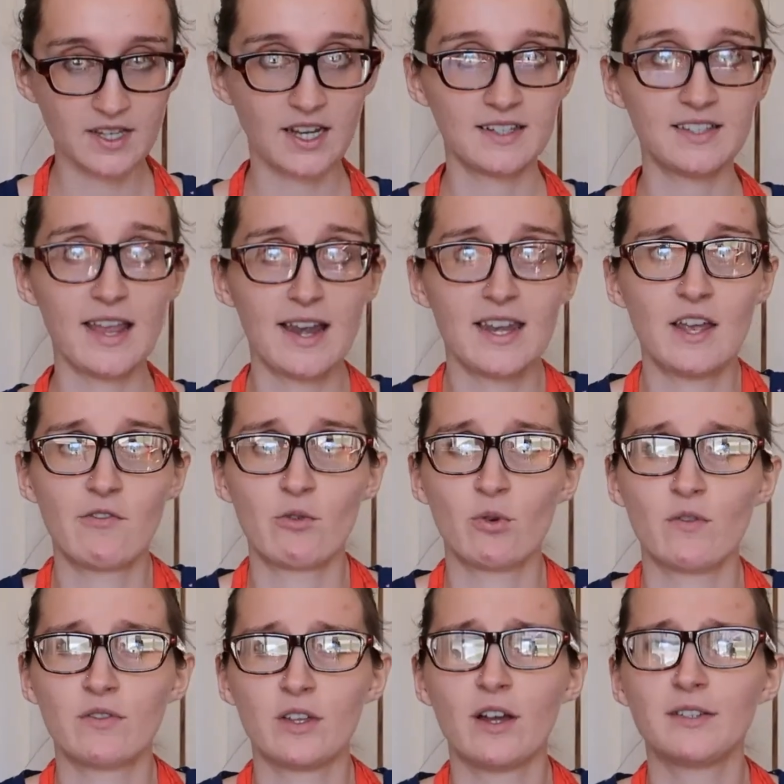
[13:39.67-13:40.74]
Like I said, I never
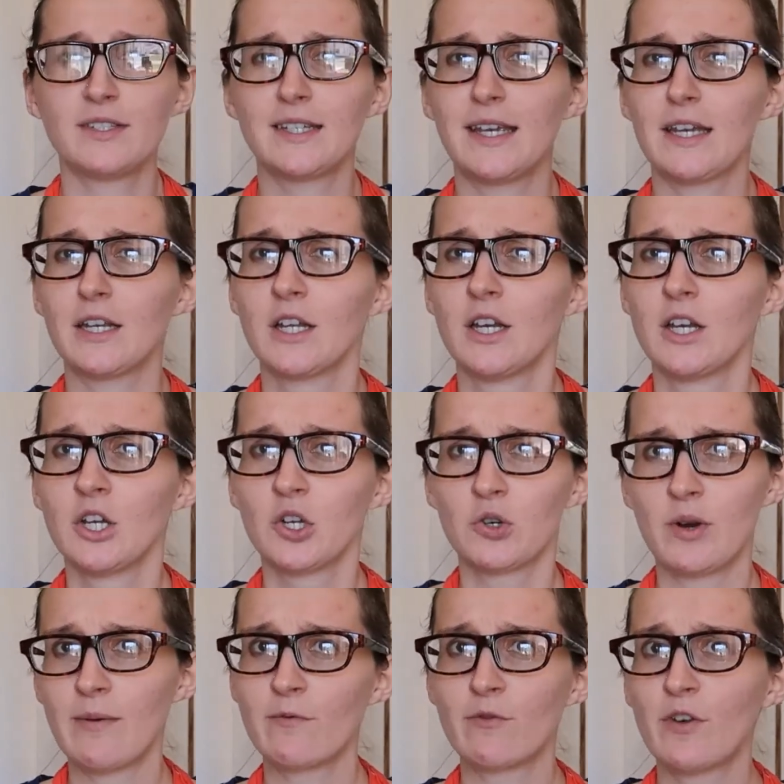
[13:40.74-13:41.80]
would have thought to get
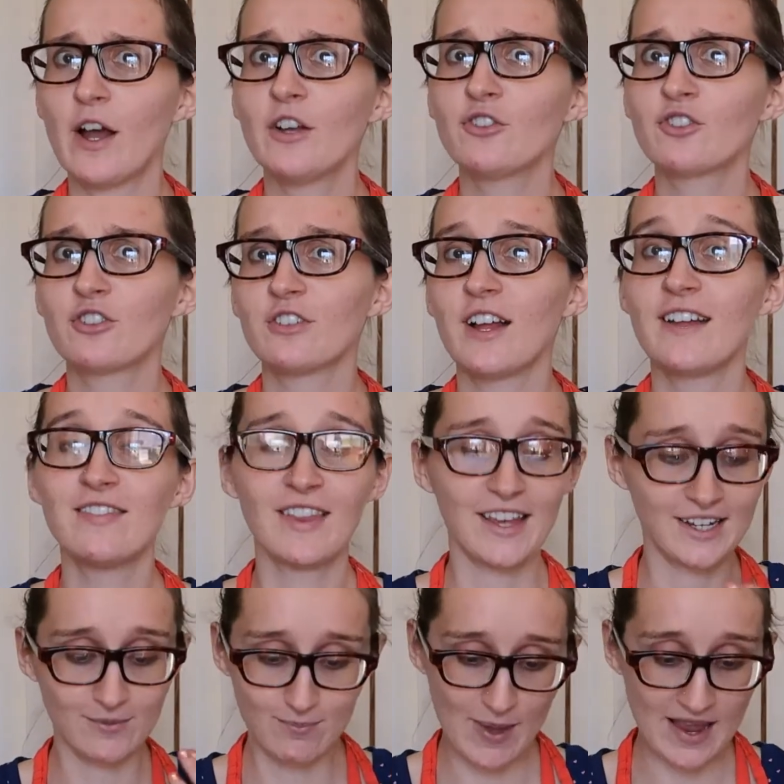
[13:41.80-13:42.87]
creme fraiche and
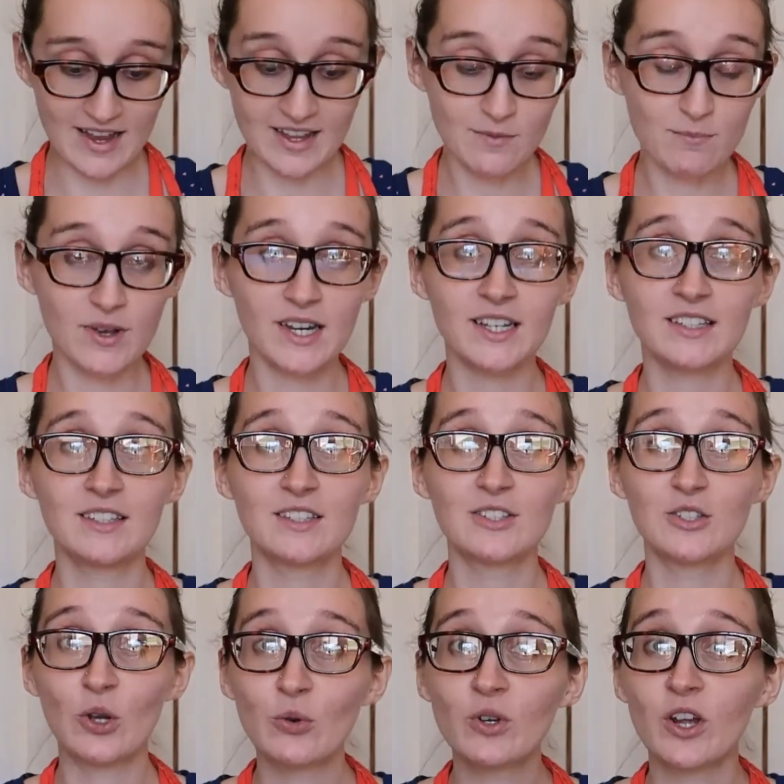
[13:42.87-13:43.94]
like make it, but it's
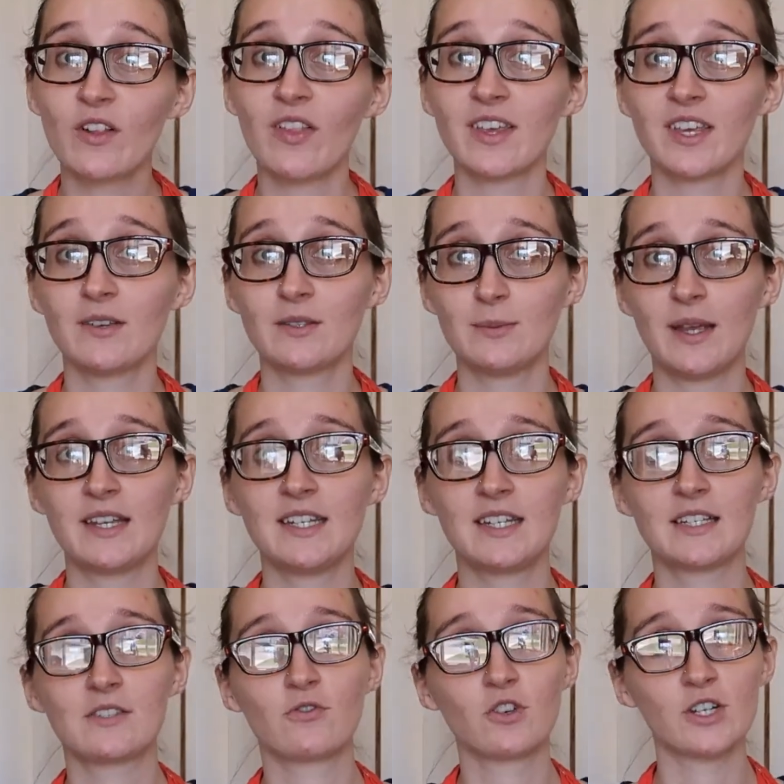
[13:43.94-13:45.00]
so good. Like gives me
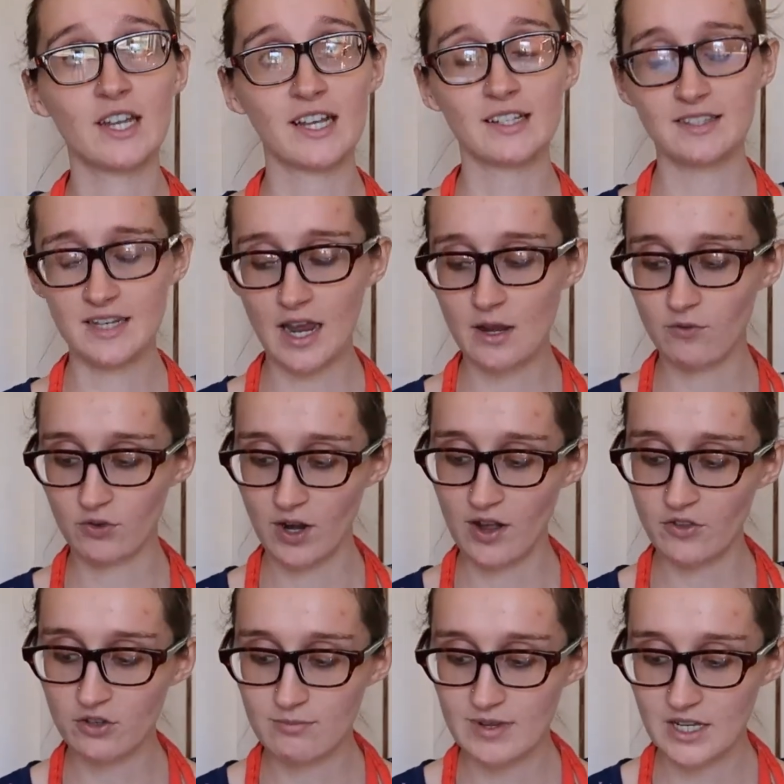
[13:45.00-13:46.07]
ideas for next time for
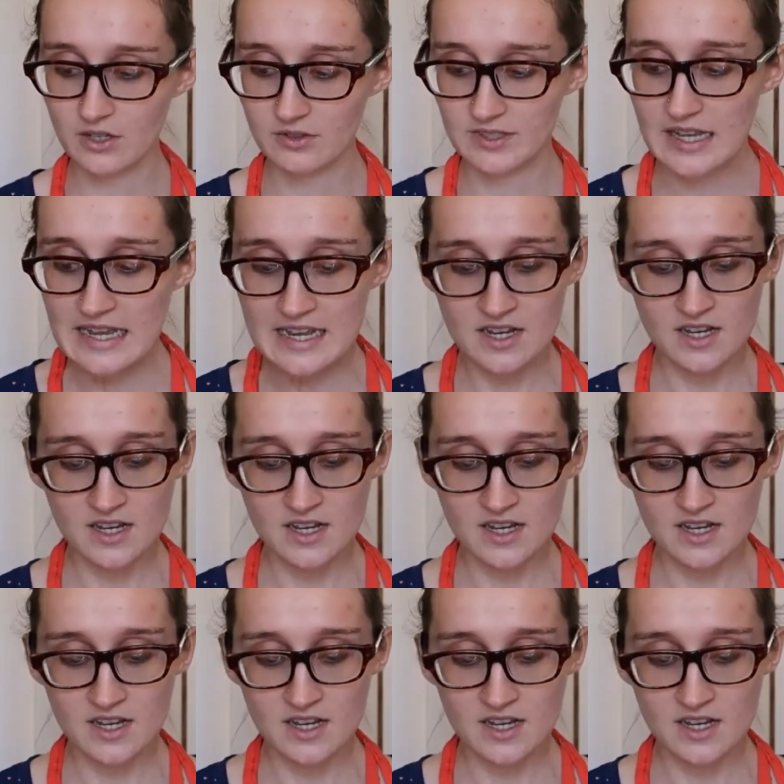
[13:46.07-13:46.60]
other meals,